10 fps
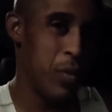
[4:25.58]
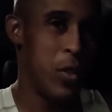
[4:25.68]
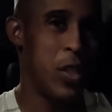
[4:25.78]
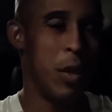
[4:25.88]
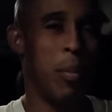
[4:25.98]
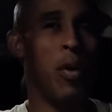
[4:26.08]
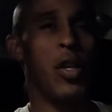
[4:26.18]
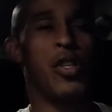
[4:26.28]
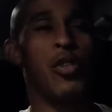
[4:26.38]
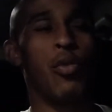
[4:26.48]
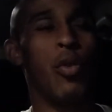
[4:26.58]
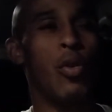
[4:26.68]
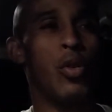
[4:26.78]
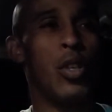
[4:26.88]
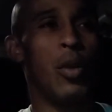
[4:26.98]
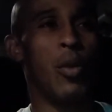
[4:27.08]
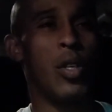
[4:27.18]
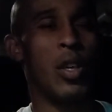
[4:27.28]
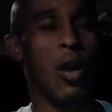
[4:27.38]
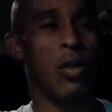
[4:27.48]
to push through to the
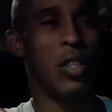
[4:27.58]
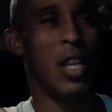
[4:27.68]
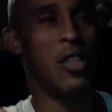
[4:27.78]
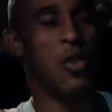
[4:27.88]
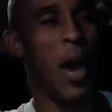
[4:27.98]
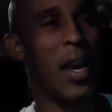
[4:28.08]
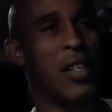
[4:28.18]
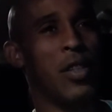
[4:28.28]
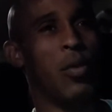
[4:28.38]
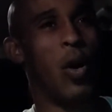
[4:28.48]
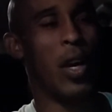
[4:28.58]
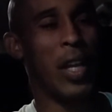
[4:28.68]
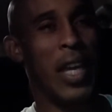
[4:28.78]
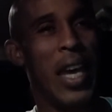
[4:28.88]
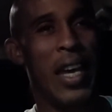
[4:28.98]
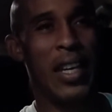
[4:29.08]
results that you actually want to get.